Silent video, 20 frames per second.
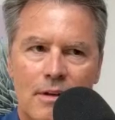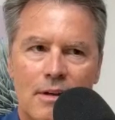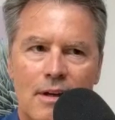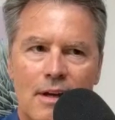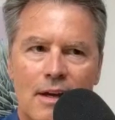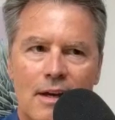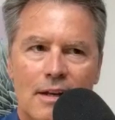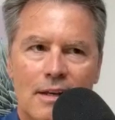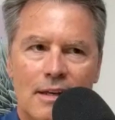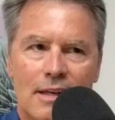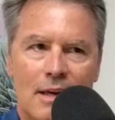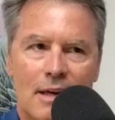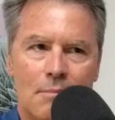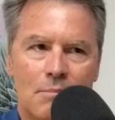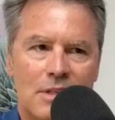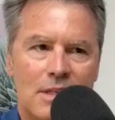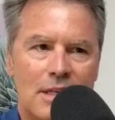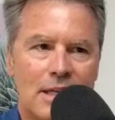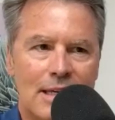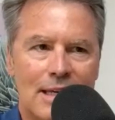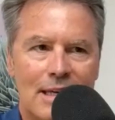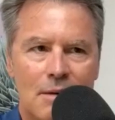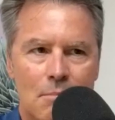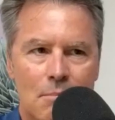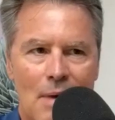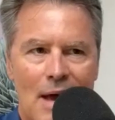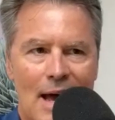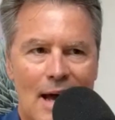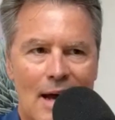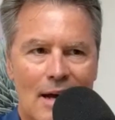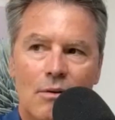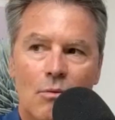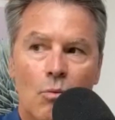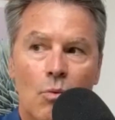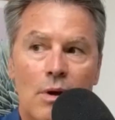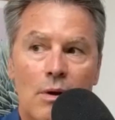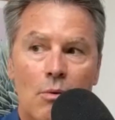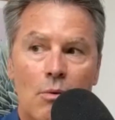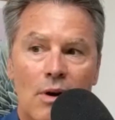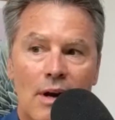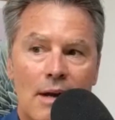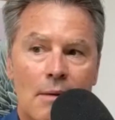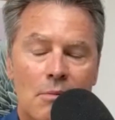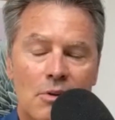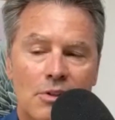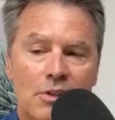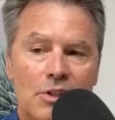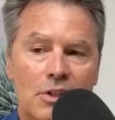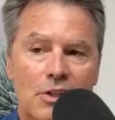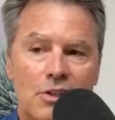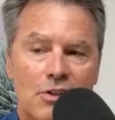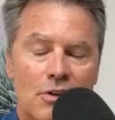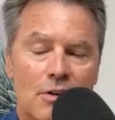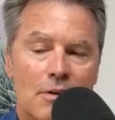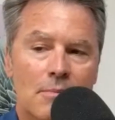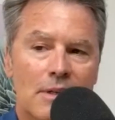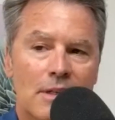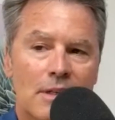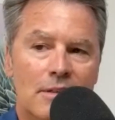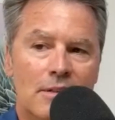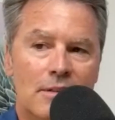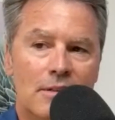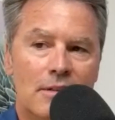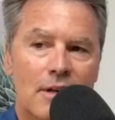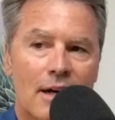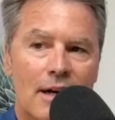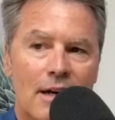And it kept kicking back. We were able to determine